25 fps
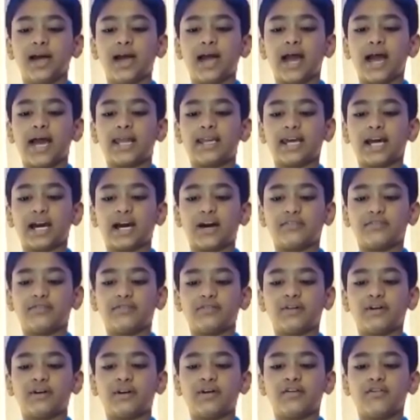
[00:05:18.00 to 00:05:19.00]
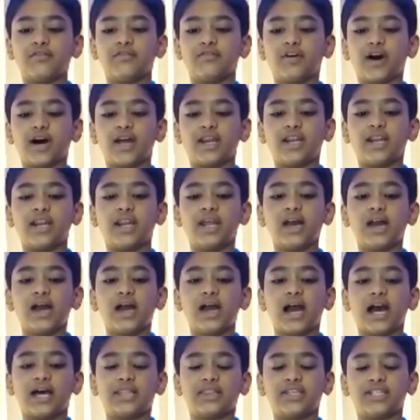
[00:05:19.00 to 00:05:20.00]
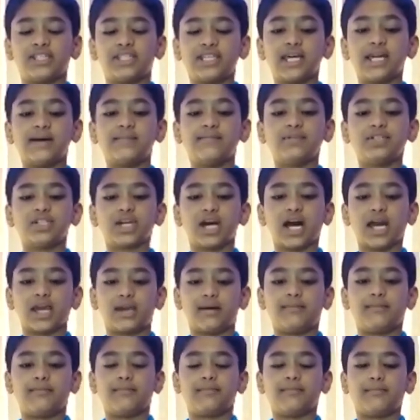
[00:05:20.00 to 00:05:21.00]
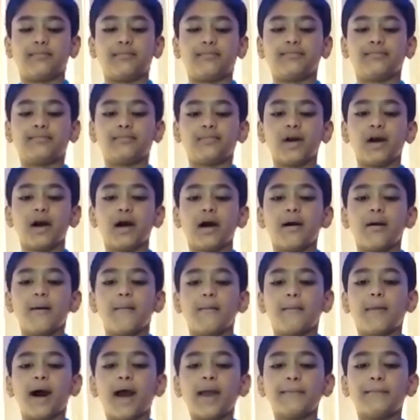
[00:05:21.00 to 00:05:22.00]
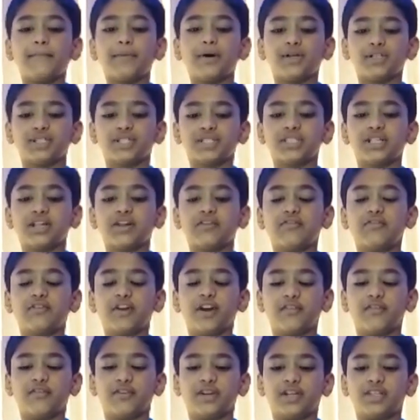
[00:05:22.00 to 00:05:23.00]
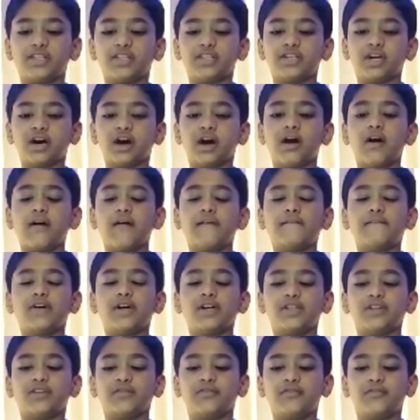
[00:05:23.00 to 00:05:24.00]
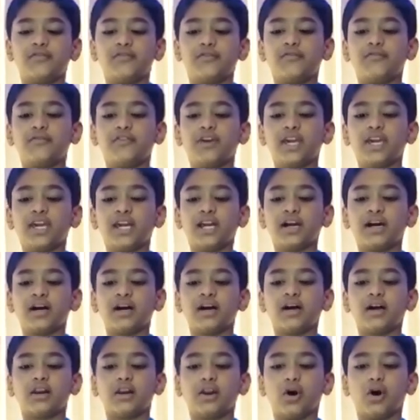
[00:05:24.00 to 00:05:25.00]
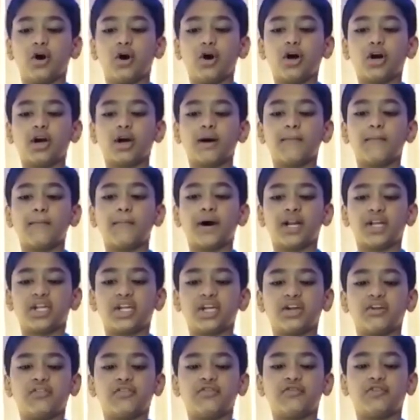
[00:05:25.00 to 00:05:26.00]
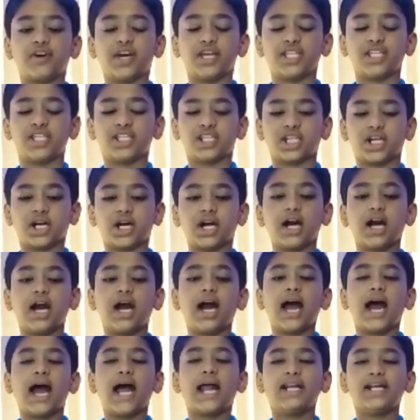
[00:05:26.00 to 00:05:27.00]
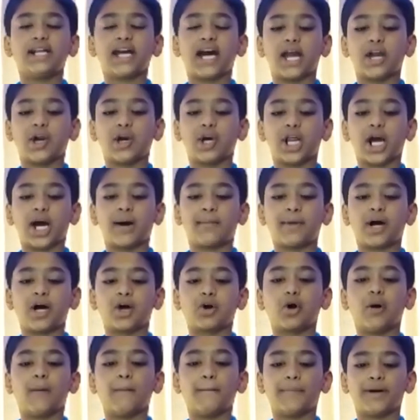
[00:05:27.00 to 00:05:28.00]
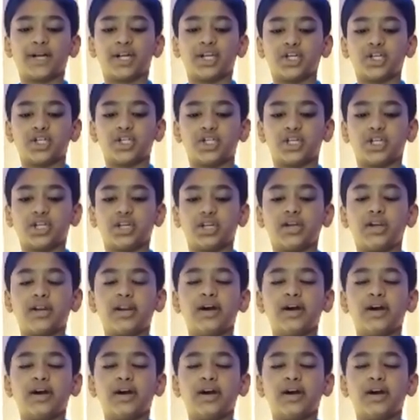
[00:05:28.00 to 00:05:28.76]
and have fun at the same time. My personal favorites were the week-long Marian Fest and Diorama competition,